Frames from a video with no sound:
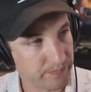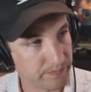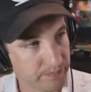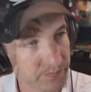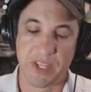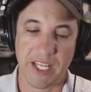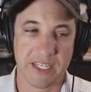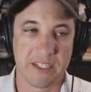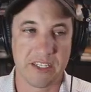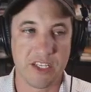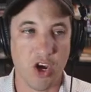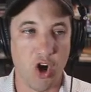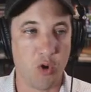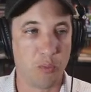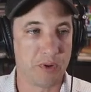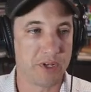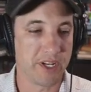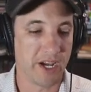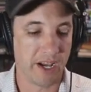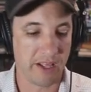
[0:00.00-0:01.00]
That's the
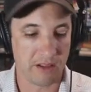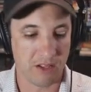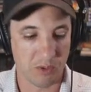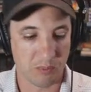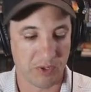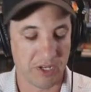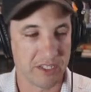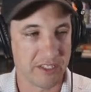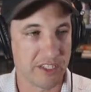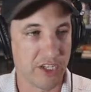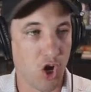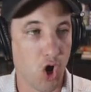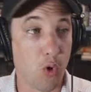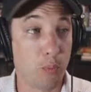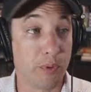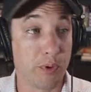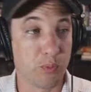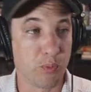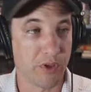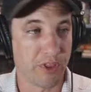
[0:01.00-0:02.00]
open dialog, but it's the
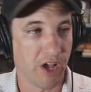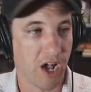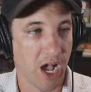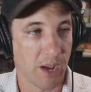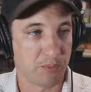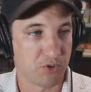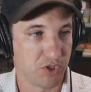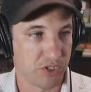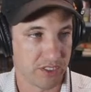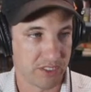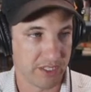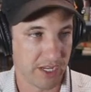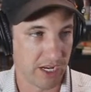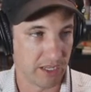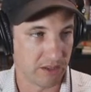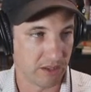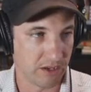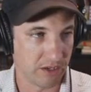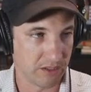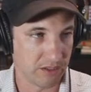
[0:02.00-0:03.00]
open with options
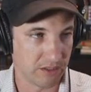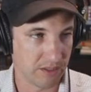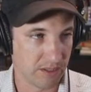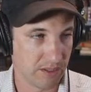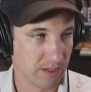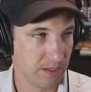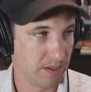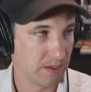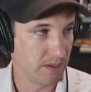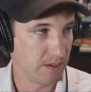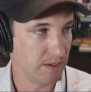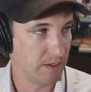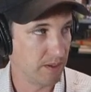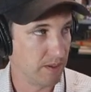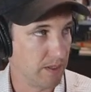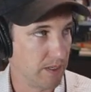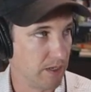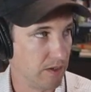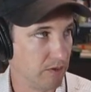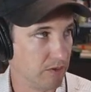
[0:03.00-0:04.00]
dialog,
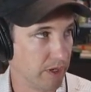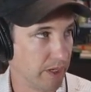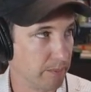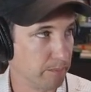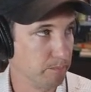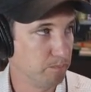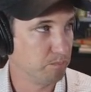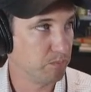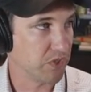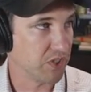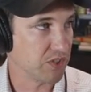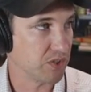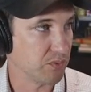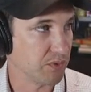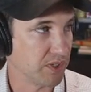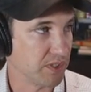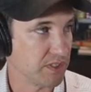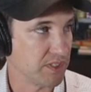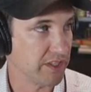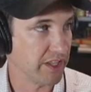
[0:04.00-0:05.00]
right? And so we
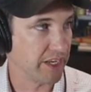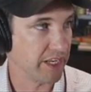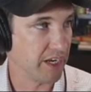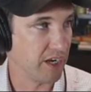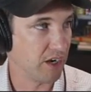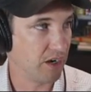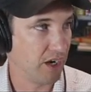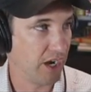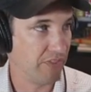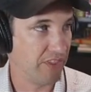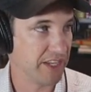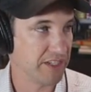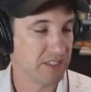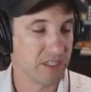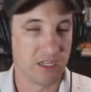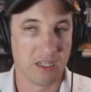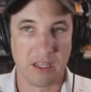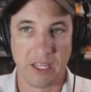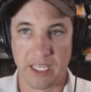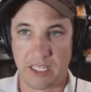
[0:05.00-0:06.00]
can see that here, and that's
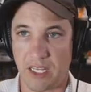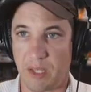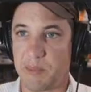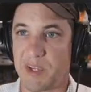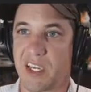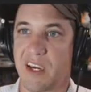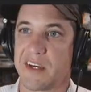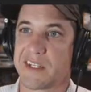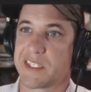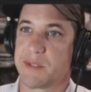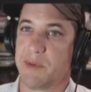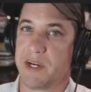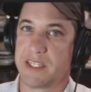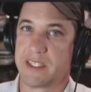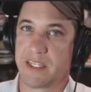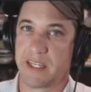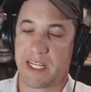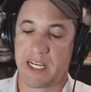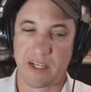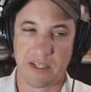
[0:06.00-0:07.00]
gonna like let me customize
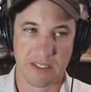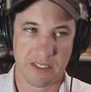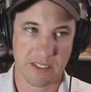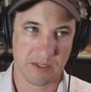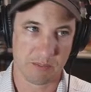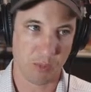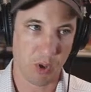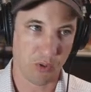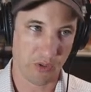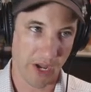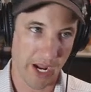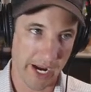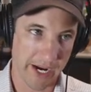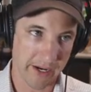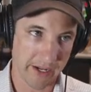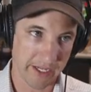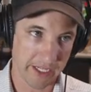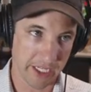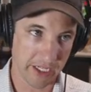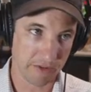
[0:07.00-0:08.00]
the analysis. Both Ida
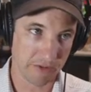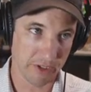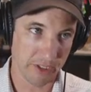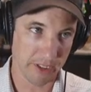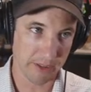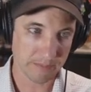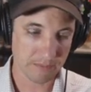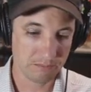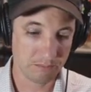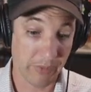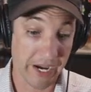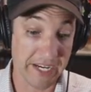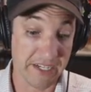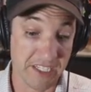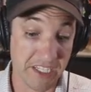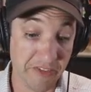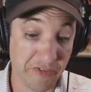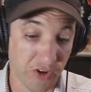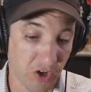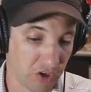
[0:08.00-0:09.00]
and Ghidra by
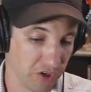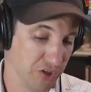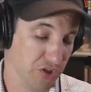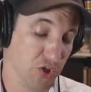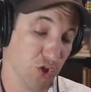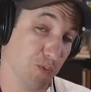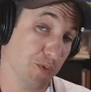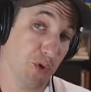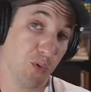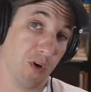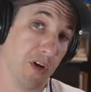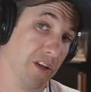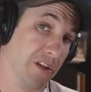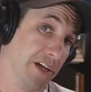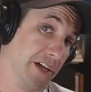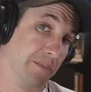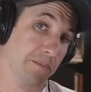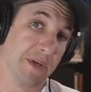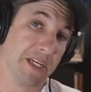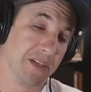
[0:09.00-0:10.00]
default assume you wanna
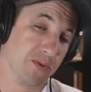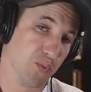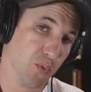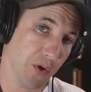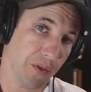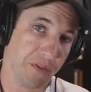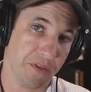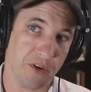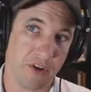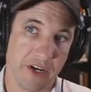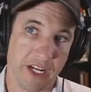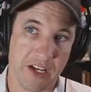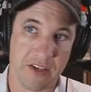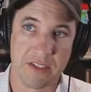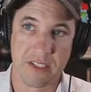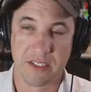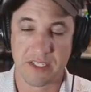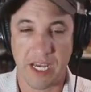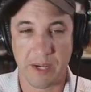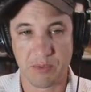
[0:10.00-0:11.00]
like mess with your
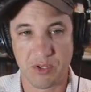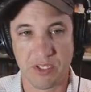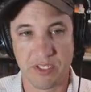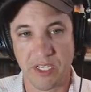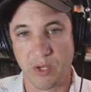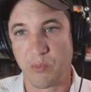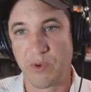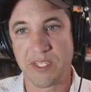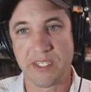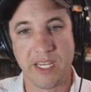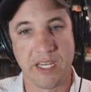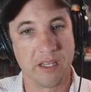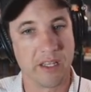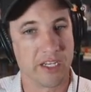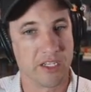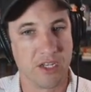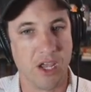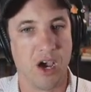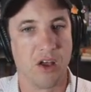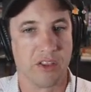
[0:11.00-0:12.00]
analysis options, and we say
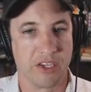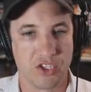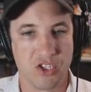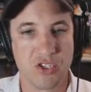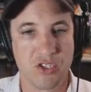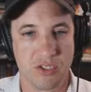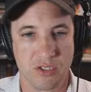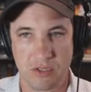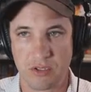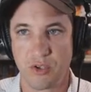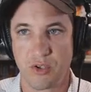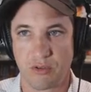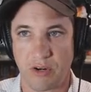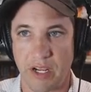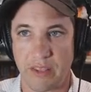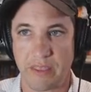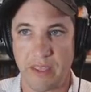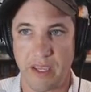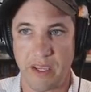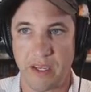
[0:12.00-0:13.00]
like, no, like just do the
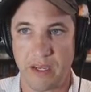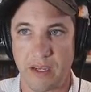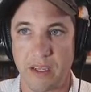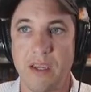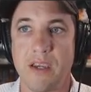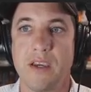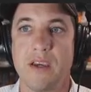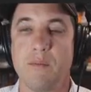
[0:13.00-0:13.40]
right thing,